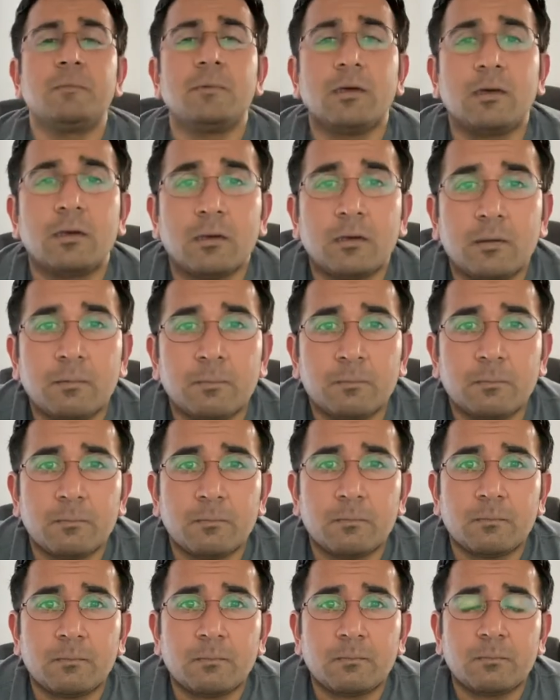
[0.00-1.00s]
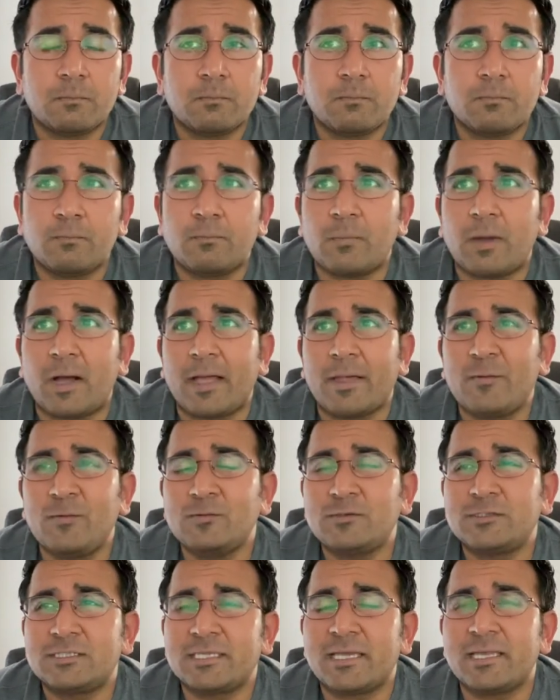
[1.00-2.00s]
I
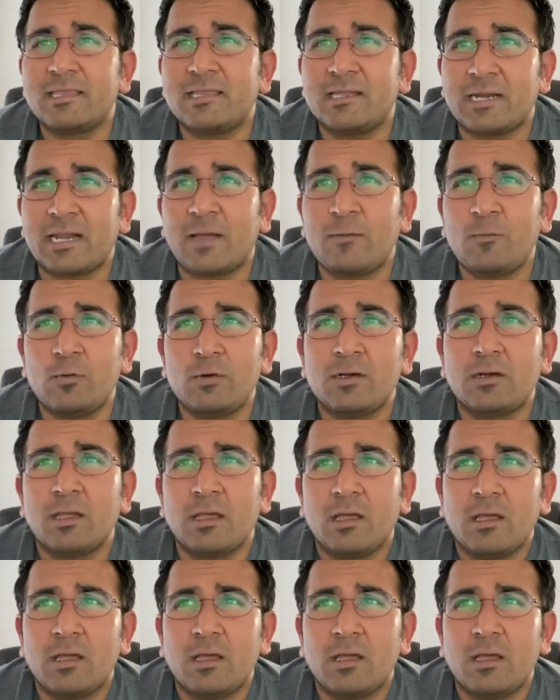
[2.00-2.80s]
would say that I would